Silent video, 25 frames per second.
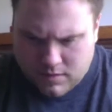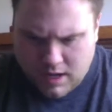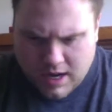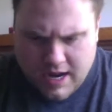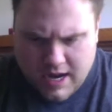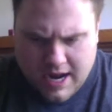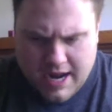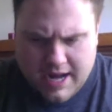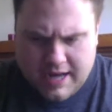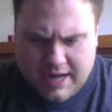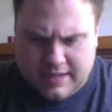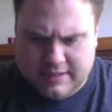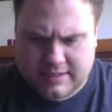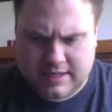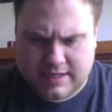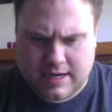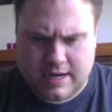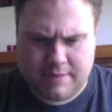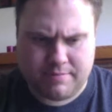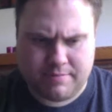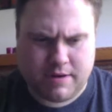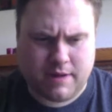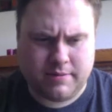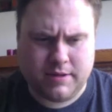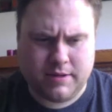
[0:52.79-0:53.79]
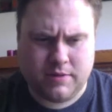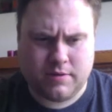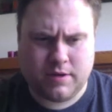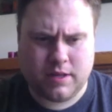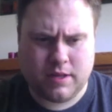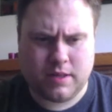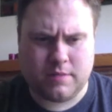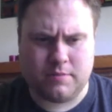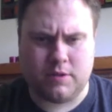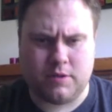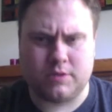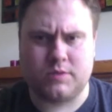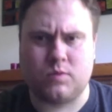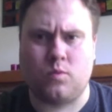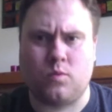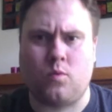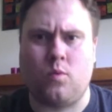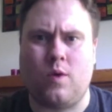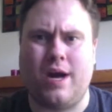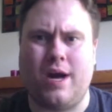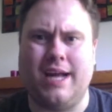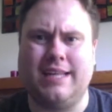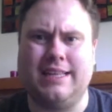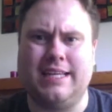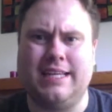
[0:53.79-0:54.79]
and probably one of the most
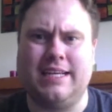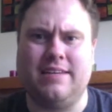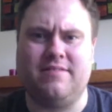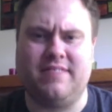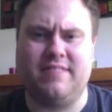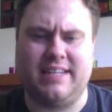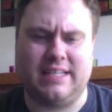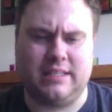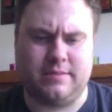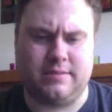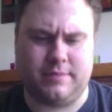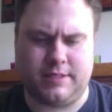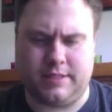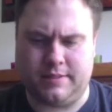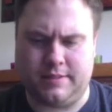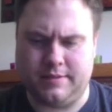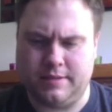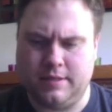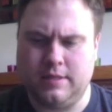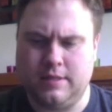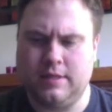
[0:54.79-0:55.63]
widely available.